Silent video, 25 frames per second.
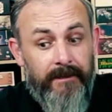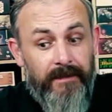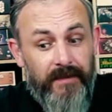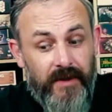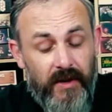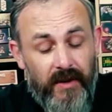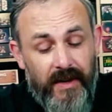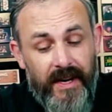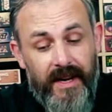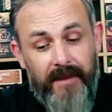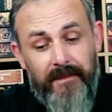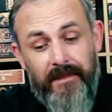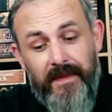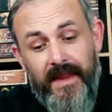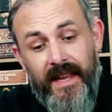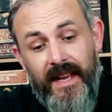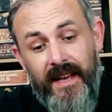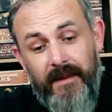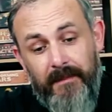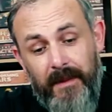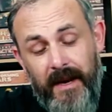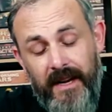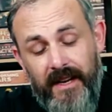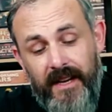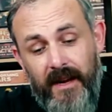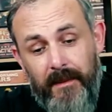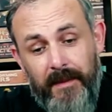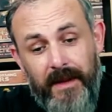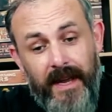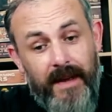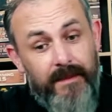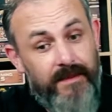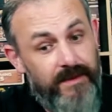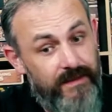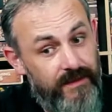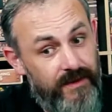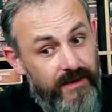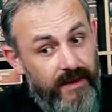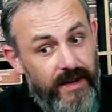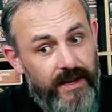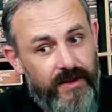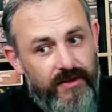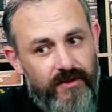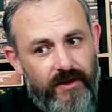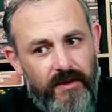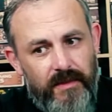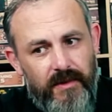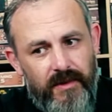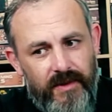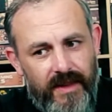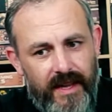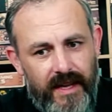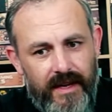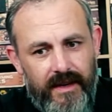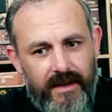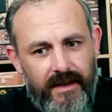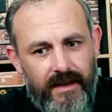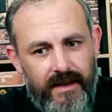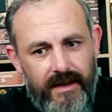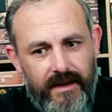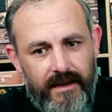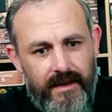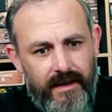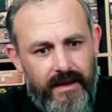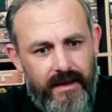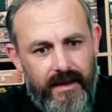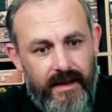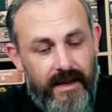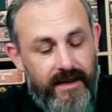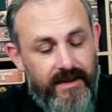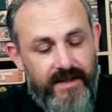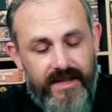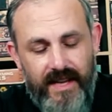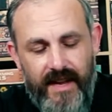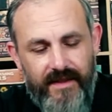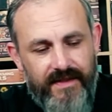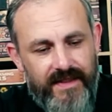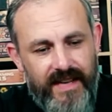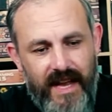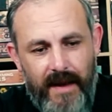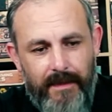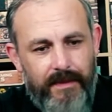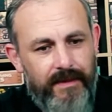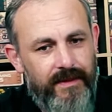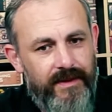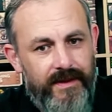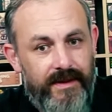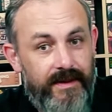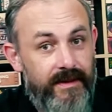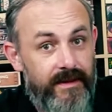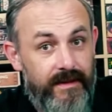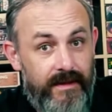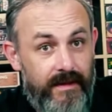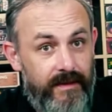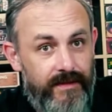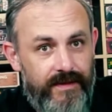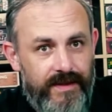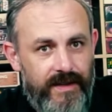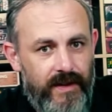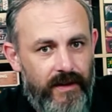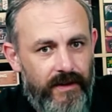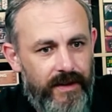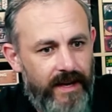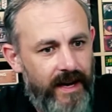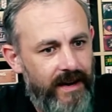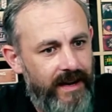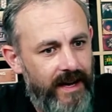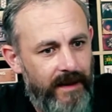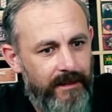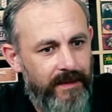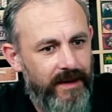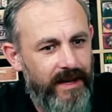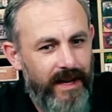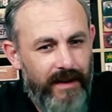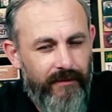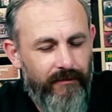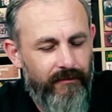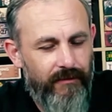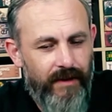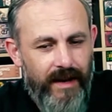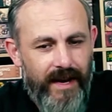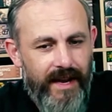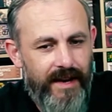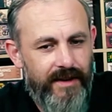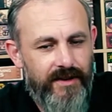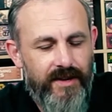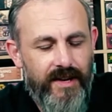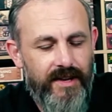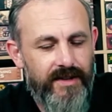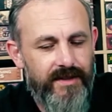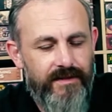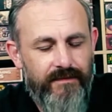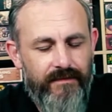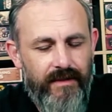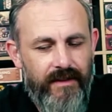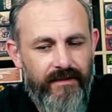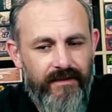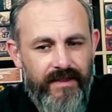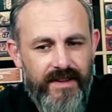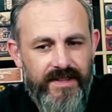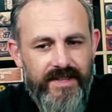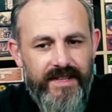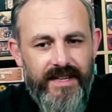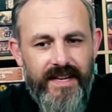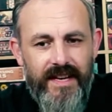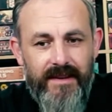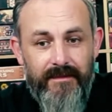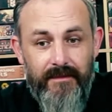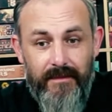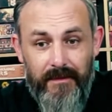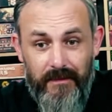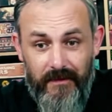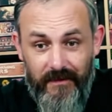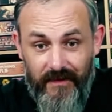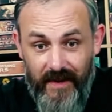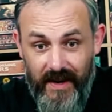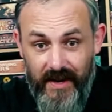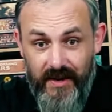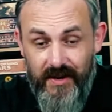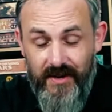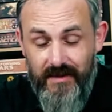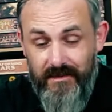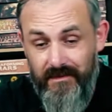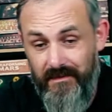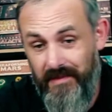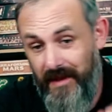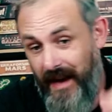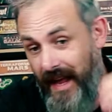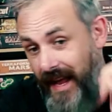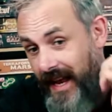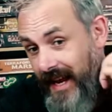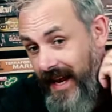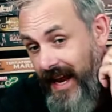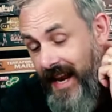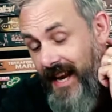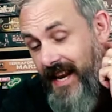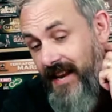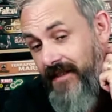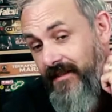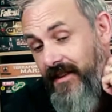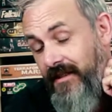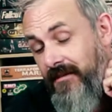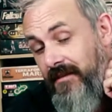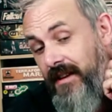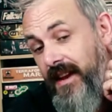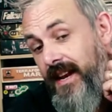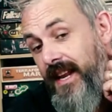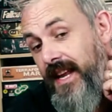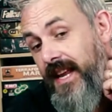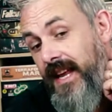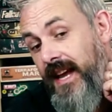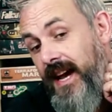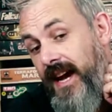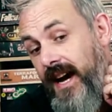got it. I played a couple of games, it was quite enjoyable, then stuff's happened and obviously lockdown happened. I haven't really had a chance to revisit it and finish playing any of it really.